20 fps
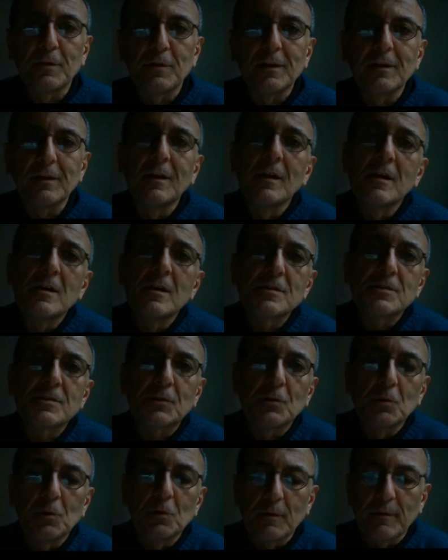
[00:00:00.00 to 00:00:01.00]
the
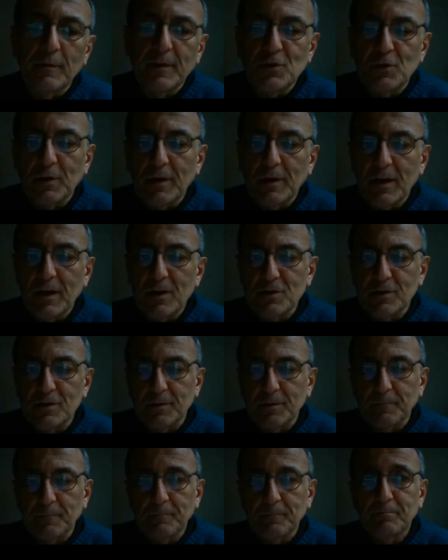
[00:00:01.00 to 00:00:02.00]
School of
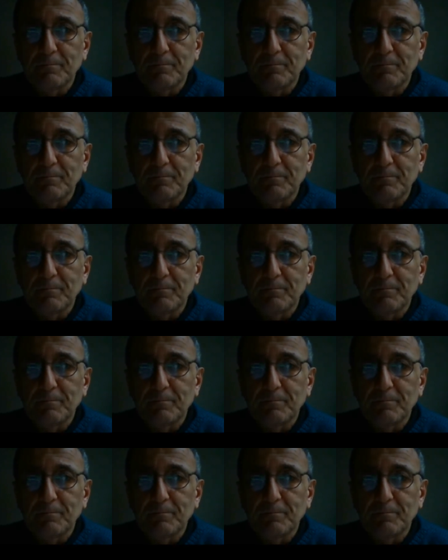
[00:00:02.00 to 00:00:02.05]
Education.